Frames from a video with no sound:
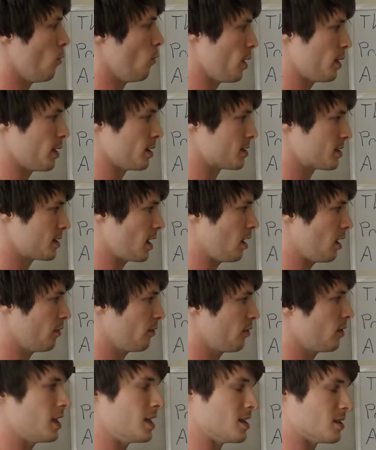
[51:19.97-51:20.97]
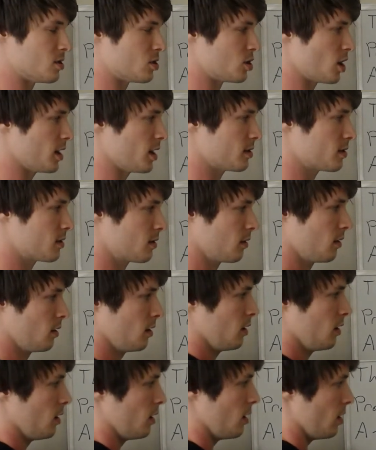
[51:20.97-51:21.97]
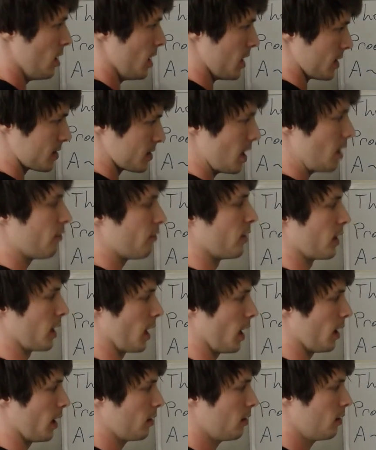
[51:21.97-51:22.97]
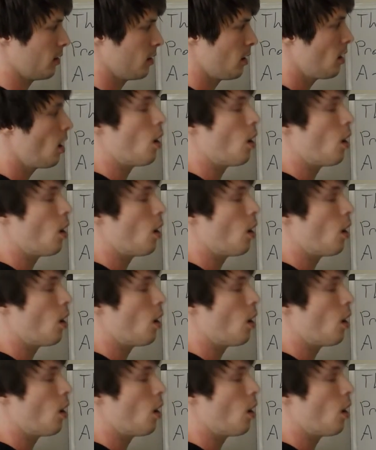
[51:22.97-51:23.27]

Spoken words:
with itself is just itself again,